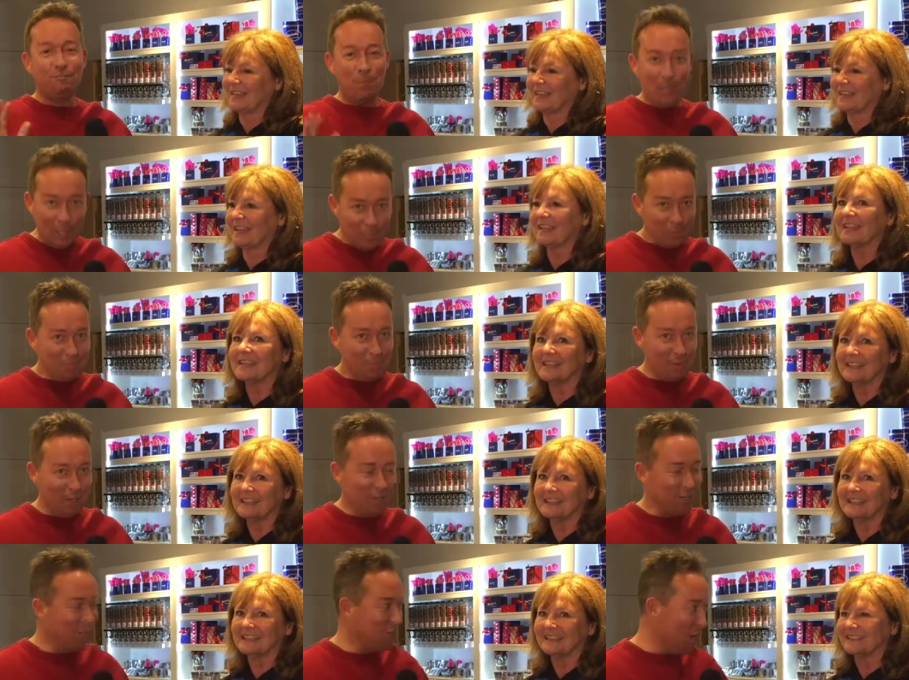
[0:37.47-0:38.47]
Speaker 1: Peterbrooke
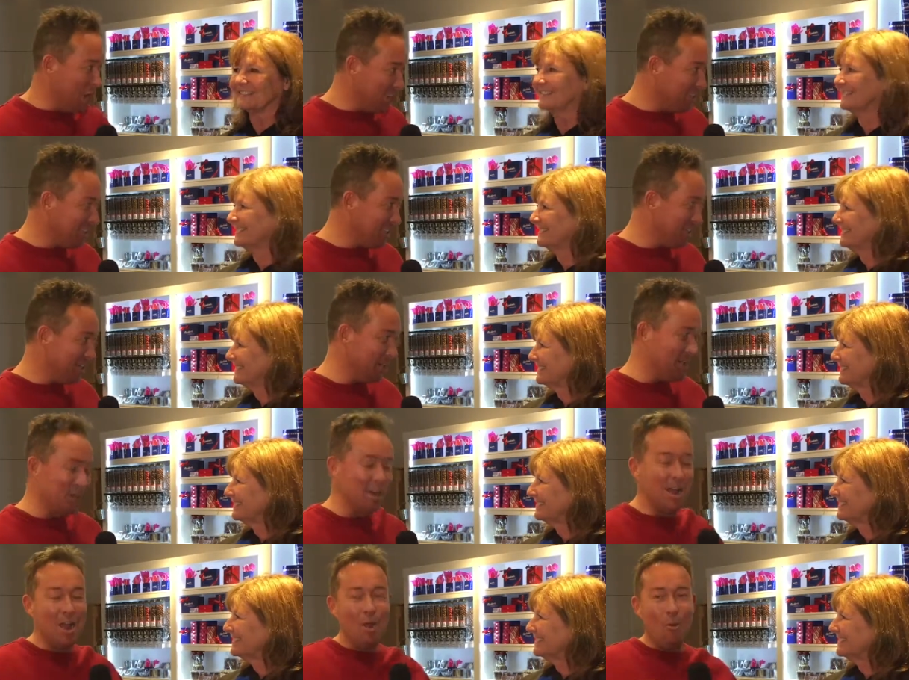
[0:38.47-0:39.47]
Chocolatier.
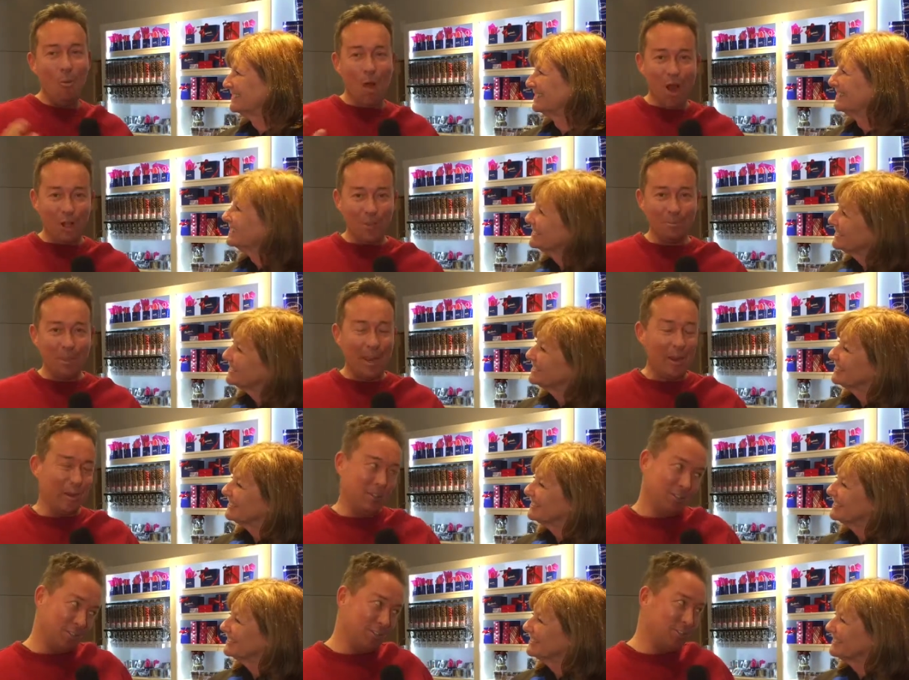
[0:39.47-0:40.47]
Welcome, Karen,
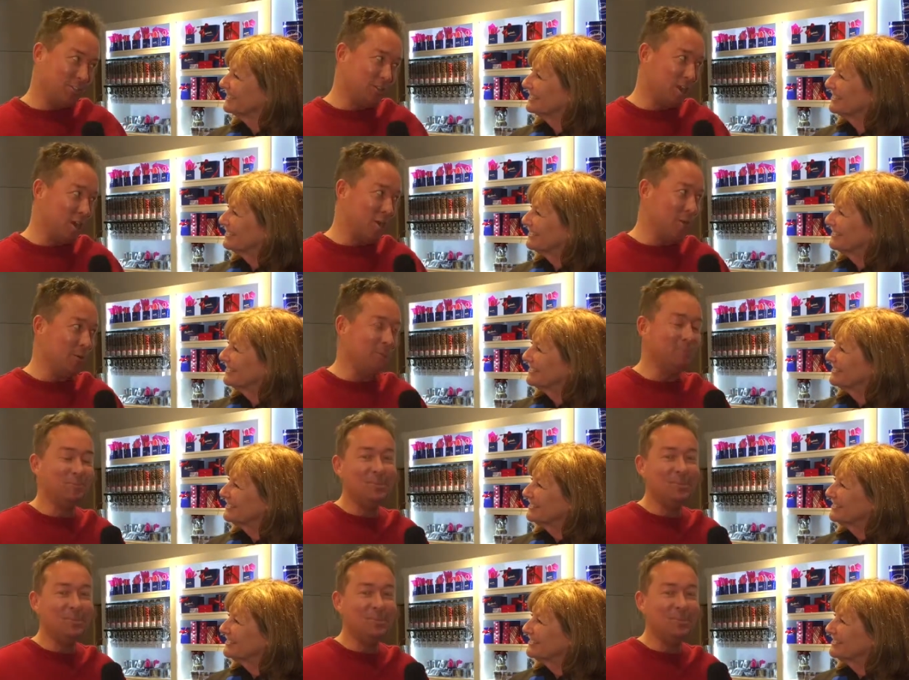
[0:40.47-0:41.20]
to the show.